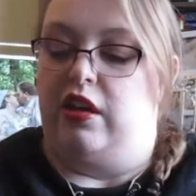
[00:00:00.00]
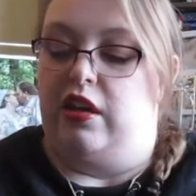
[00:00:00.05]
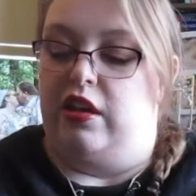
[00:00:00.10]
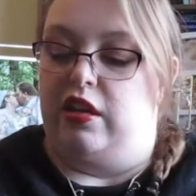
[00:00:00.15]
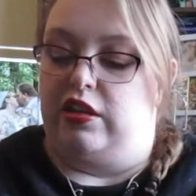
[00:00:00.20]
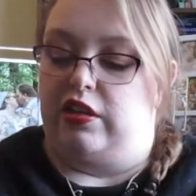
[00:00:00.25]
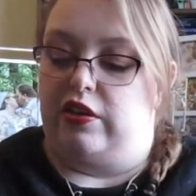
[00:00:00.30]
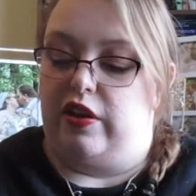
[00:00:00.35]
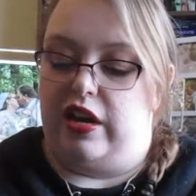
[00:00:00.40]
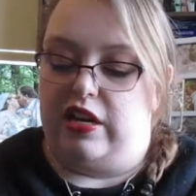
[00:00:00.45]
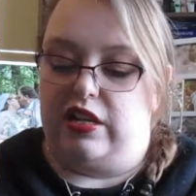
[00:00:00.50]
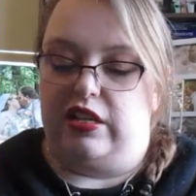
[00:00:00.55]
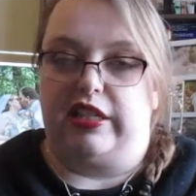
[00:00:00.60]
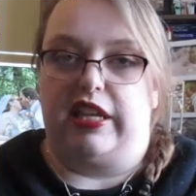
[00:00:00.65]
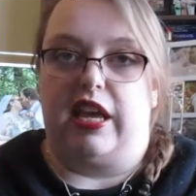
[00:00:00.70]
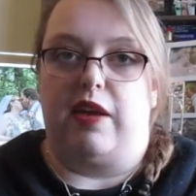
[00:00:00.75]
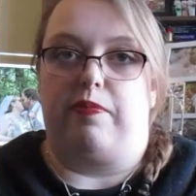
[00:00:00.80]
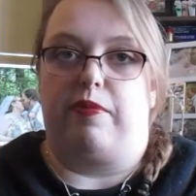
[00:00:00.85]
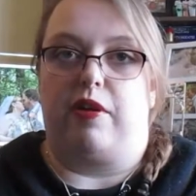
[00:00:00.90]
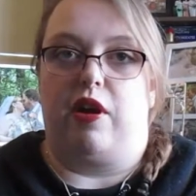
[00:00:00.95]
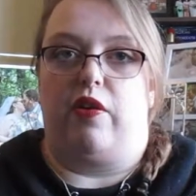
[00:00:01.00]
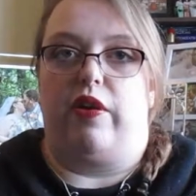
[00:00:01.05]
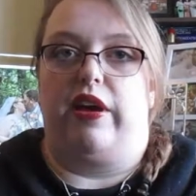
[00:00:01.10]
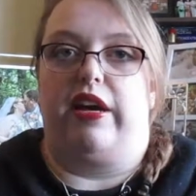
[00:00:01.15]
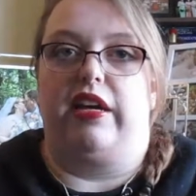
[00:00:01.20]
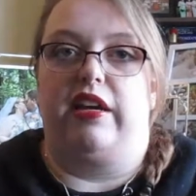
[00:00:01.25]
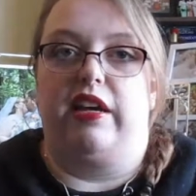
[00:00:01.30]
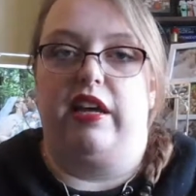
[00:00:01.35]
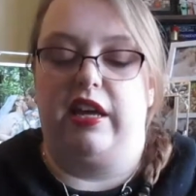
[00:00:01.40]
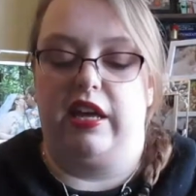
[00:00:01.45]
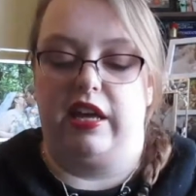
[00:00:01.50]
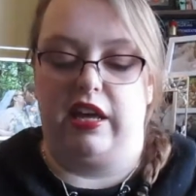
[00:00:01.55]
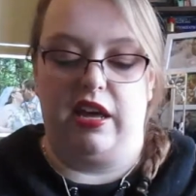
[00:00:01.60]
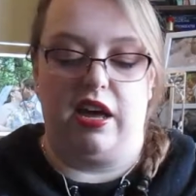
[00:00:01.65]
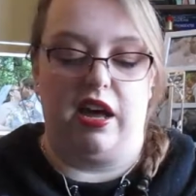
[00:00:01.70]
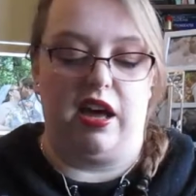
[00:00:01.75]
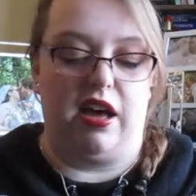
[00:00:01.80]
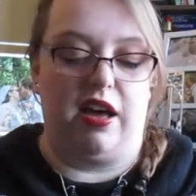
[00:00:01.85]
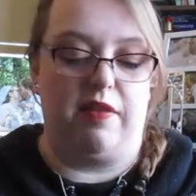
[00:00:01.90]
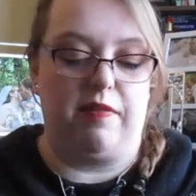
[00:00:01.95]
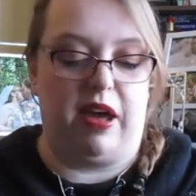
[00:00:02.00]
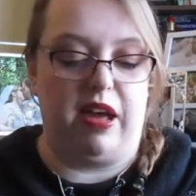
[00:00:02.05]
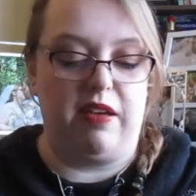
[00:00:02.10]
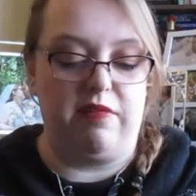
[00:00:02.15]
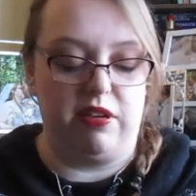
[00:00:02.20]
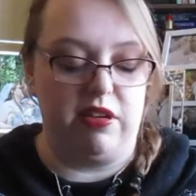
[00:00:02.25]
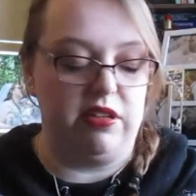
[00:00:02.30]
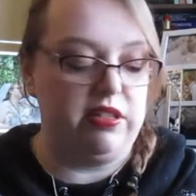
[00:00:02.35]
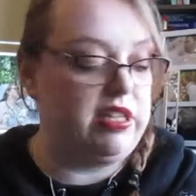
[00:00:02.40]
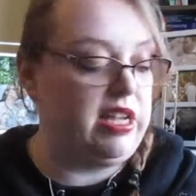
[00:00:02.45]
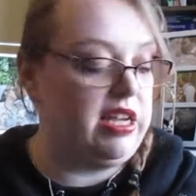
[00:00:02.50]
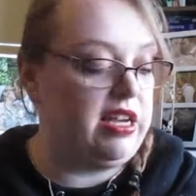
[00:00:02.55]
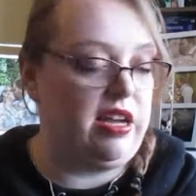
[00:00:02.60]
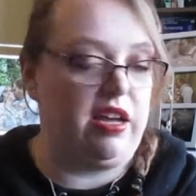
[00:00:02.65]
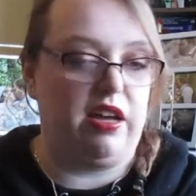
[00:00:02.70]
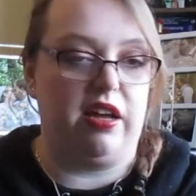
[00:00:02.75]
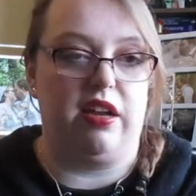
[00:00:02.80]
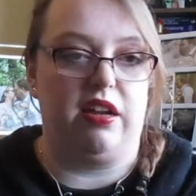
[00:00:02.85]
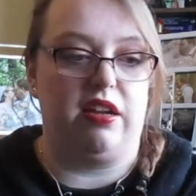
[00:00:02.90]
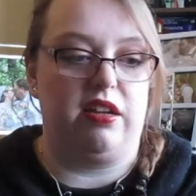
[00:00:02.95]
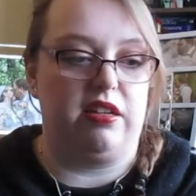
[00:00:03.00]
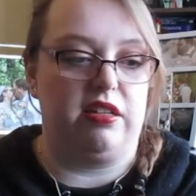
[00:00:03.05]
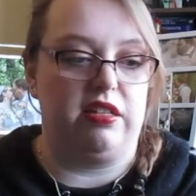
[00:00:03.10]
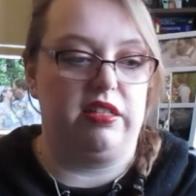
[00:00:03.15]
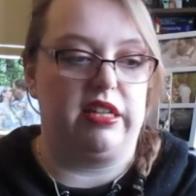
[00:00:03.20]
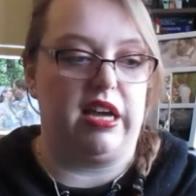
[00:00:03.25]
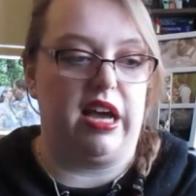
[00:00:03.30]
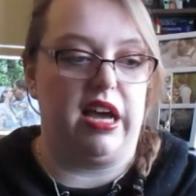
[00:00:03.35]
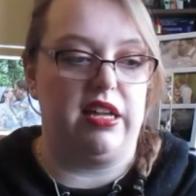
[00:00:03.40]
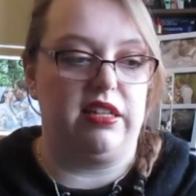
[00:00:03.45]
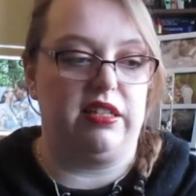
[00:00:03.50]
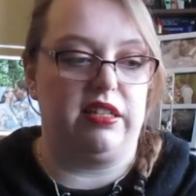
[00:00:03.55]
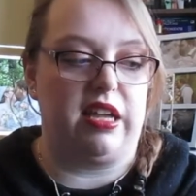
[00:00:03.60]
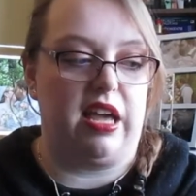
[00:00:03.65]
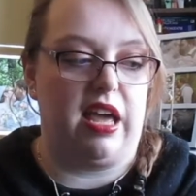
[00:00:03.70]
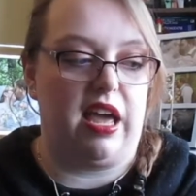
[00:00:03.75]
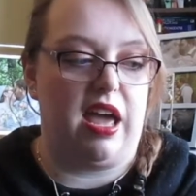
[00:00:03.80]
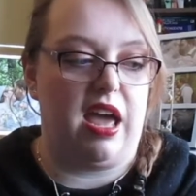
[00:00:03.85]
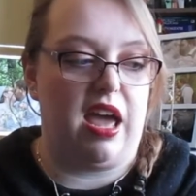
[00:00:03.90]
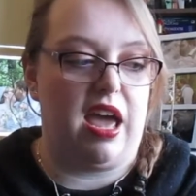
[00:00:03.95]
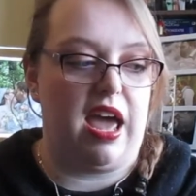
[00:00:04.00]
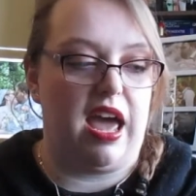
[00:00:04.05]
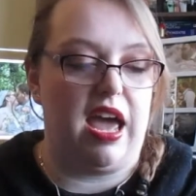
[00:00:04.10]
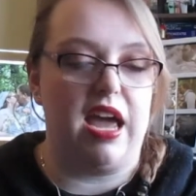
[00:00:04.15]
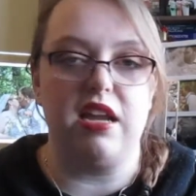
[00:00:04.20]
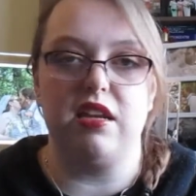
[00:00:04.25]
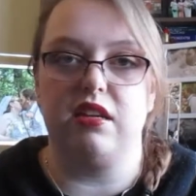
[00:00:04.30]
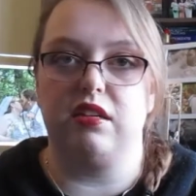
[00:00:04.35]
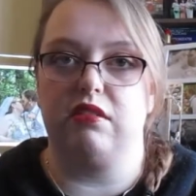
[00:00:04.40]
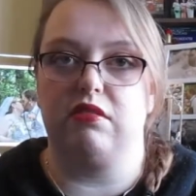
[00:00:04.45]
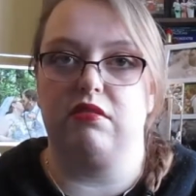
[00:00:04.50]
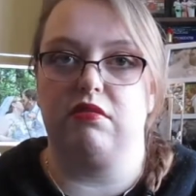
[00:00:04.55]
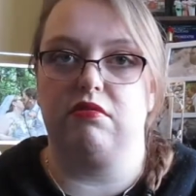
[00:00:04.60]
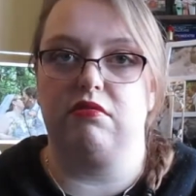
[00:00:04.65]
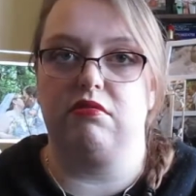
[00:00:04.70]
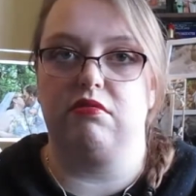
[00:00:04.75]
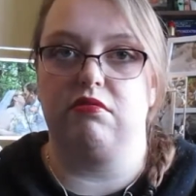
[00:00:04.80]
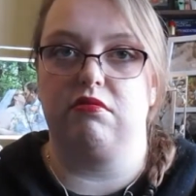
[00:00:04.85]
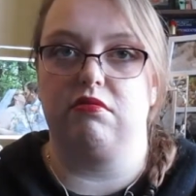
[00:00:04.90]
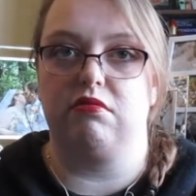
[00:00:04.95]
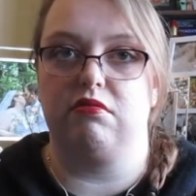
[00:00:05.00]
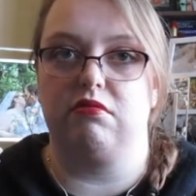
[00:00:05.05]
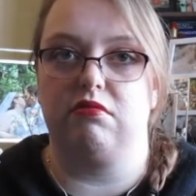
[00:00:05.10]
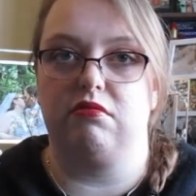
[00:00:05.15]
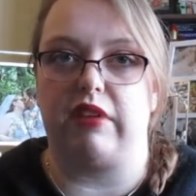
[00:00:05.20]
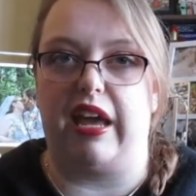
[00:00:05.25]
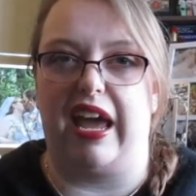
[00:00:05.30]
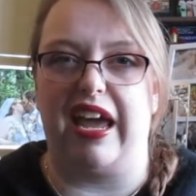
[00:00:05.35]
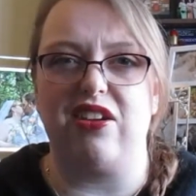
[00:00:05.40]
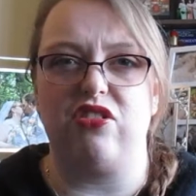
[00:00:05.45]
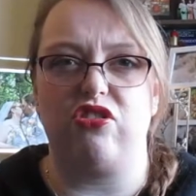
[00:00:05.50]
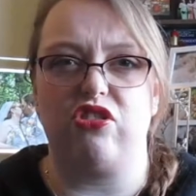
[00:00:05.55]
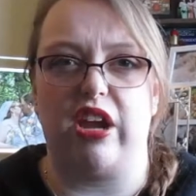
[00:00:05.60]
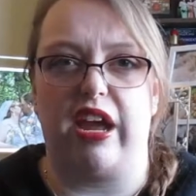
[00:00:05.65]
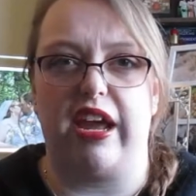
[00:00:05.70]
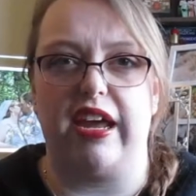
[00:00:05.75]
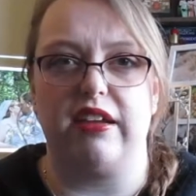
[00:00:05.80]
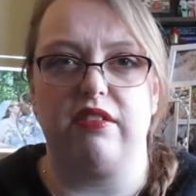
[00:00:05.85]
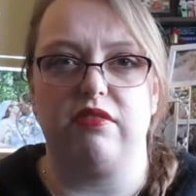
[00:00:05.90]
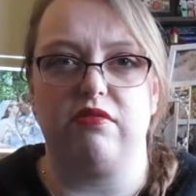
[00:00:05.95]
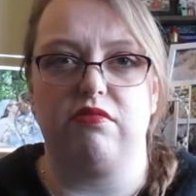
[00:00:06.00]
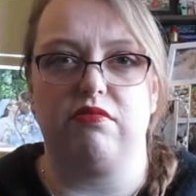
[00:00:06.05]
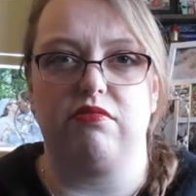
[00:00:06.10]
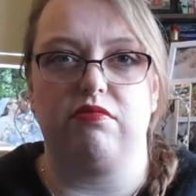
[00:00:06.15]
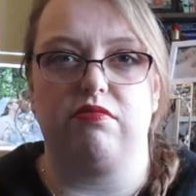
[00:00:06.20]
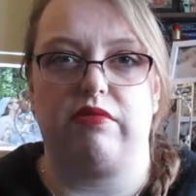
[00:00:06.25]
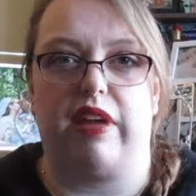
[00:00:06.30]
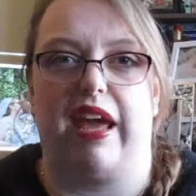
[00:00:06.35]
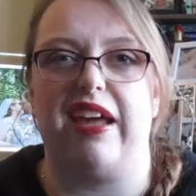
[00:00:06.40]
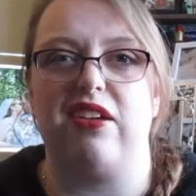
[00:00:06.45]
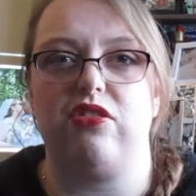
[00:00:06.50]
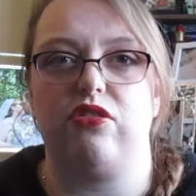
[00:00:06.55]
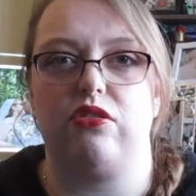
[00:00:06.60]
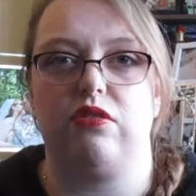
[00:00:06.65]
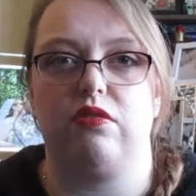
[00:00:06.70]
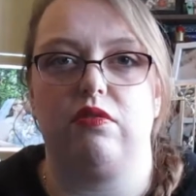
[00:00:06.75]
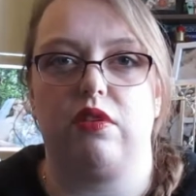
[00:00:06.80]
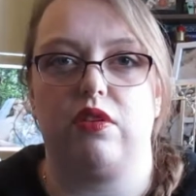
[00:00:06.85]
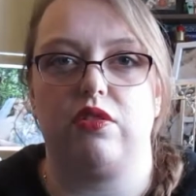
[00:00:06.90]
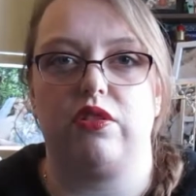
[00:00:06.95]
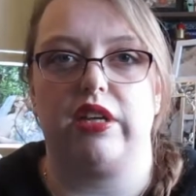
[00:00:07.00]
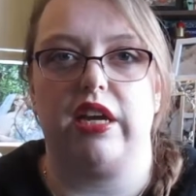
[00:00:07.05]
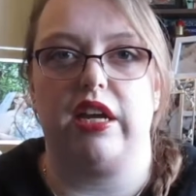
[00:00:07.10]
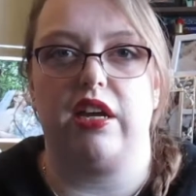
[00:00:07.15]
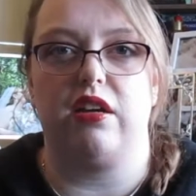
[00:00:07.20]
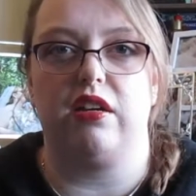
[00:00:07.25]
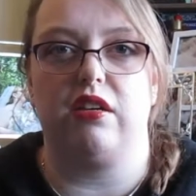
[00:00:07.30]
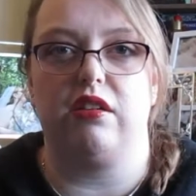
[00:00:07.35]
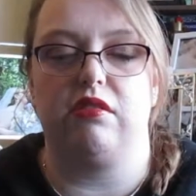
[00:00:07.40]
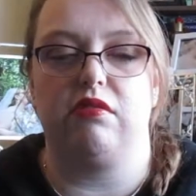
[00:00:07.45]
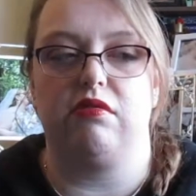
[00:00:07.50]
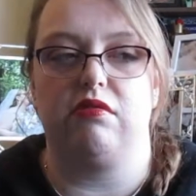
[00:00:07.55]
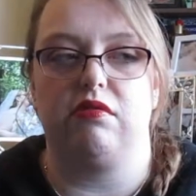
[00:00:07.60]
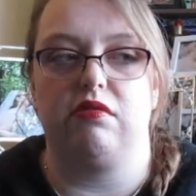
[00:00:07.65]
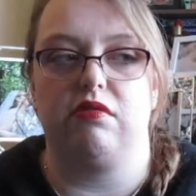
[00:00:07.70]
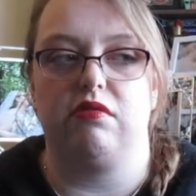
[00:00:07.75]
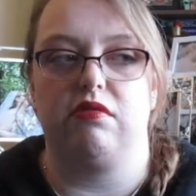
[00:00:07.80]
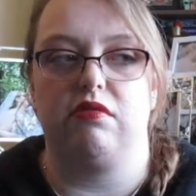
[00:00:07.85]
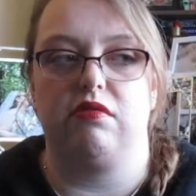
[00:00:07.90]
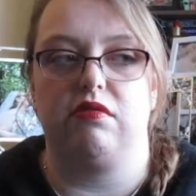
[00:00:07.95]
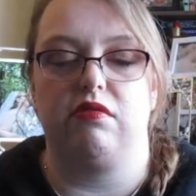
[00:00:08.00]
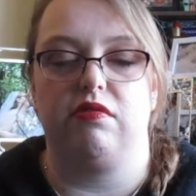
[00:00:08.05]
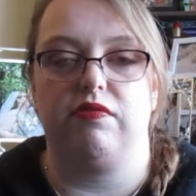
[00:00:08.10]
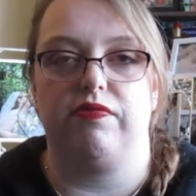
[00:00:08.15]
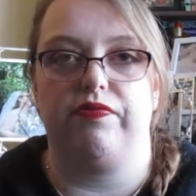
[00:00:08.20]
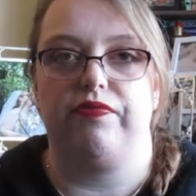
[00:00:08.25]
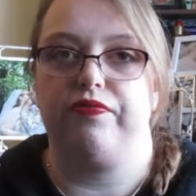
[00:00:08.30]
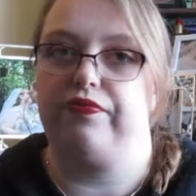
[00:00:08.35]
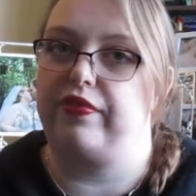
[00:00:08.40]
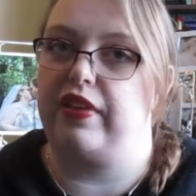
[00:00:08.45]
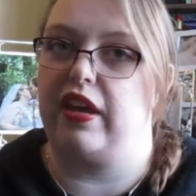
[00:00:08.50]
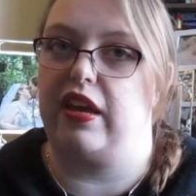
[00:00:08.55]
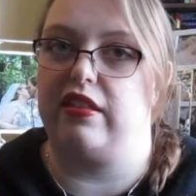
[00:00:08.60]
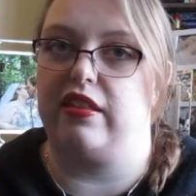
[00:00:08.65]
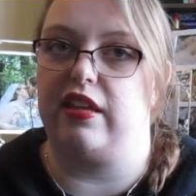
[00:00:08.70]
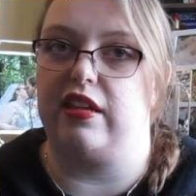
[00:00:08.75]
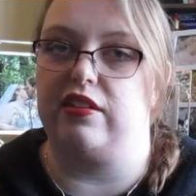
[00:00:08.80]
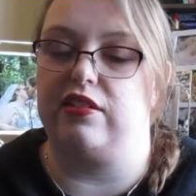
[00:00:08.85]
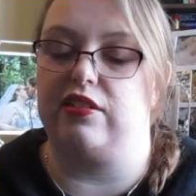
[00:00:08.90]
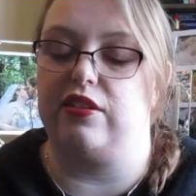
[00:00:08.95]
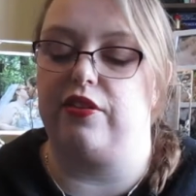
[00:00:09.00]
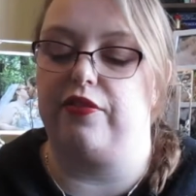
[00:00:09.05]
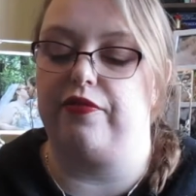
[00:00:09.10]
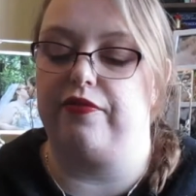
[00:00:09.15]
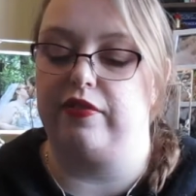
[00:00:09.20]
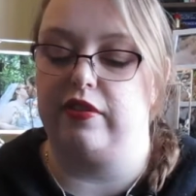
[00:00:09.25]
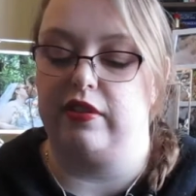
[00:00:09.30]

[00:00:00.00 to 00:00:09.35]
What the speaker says: so I just kept going. I'm using a size 8 H crochet hook, I think so.